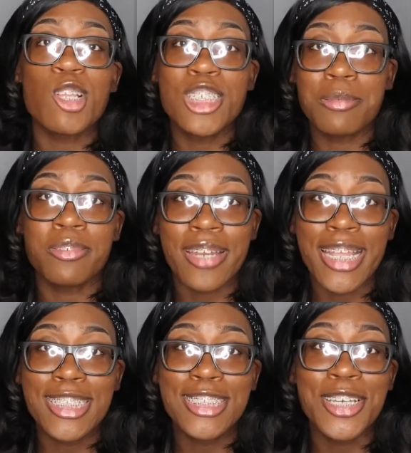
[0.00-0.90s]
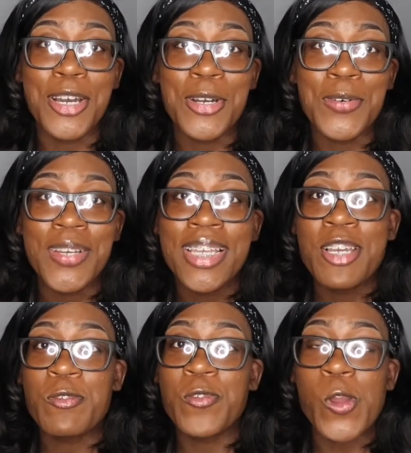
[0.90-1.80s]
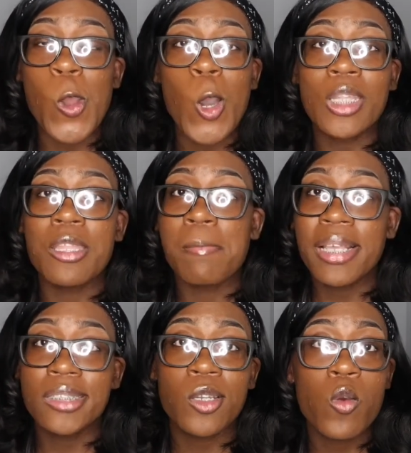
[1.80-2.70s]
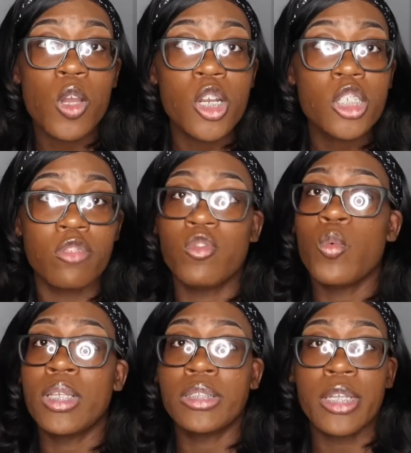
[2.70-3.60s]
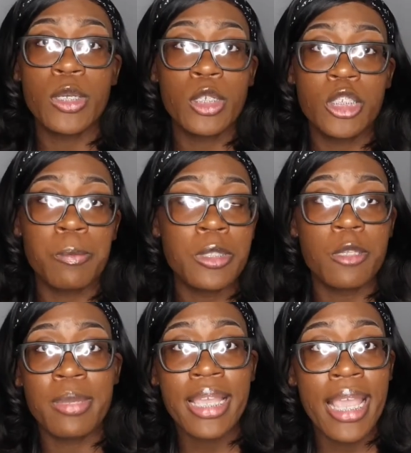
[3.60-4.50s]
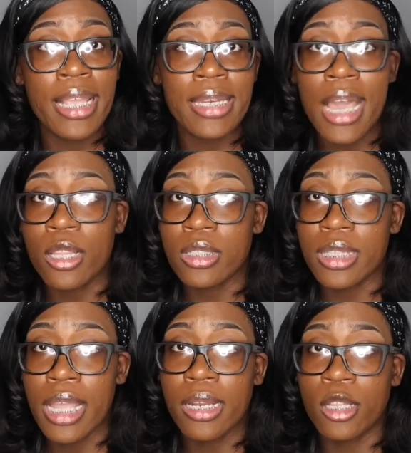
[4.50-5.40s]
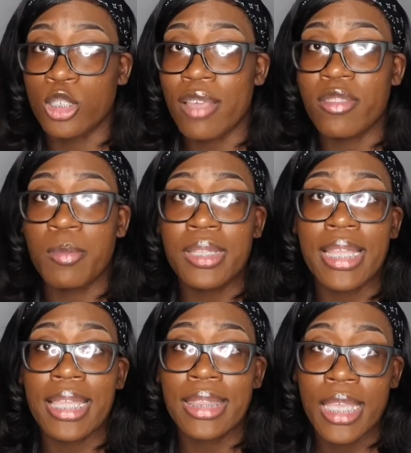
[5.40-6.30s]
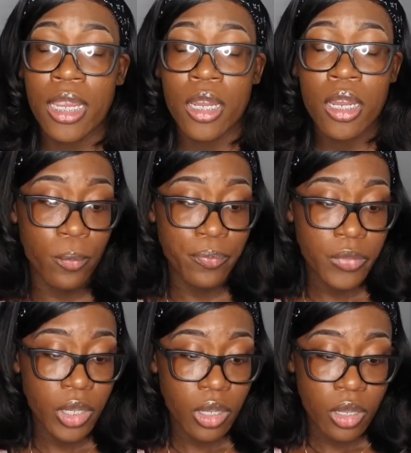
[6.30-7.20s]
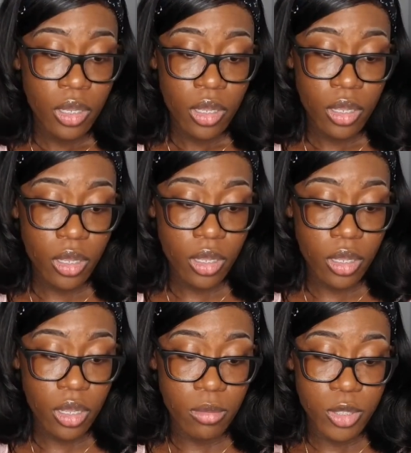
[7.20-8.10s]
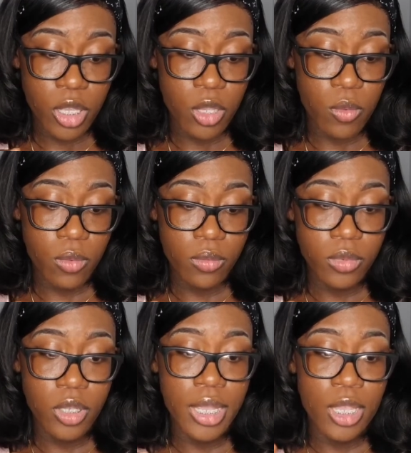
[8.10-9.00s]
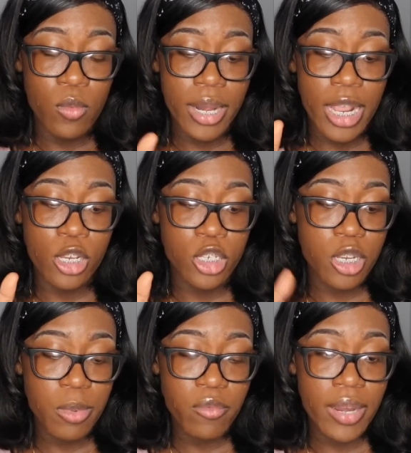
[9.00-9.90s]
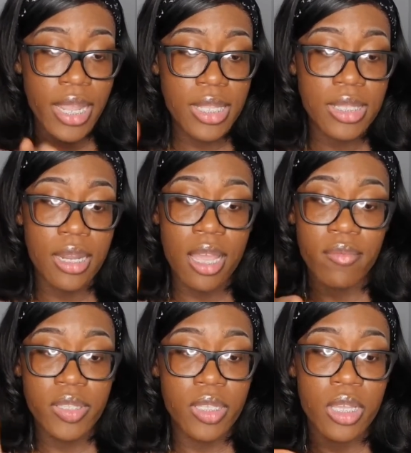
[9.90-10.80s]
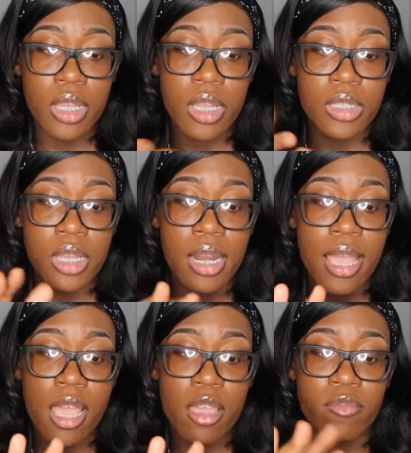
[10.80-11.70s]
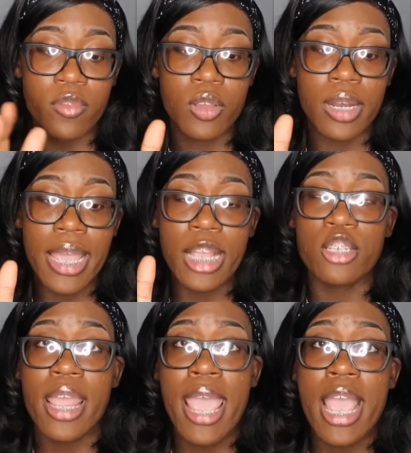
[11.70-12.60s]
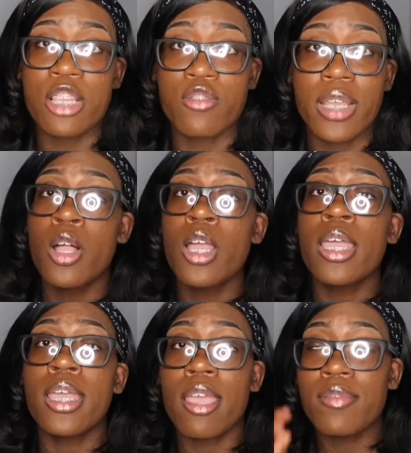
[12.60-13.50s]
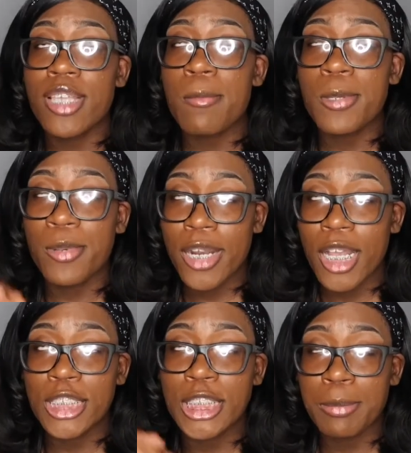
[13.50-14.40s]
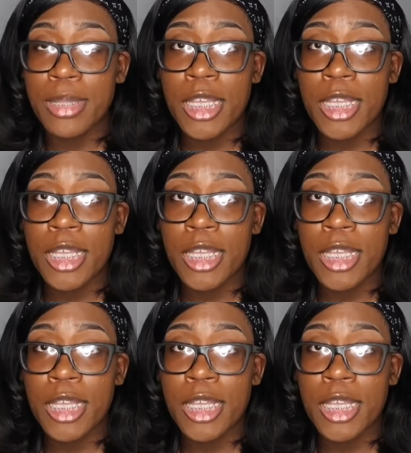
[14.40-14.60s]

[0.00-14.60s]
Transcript: your shipping rate. So, for all domestic orders, if you want standard shipping to be $8, $9, you have to put that there. Um, so, yeah, you, so yeah, you want to add your shipping rates and obviously it's going to have, you're going to add your address. Every time we print out a shipping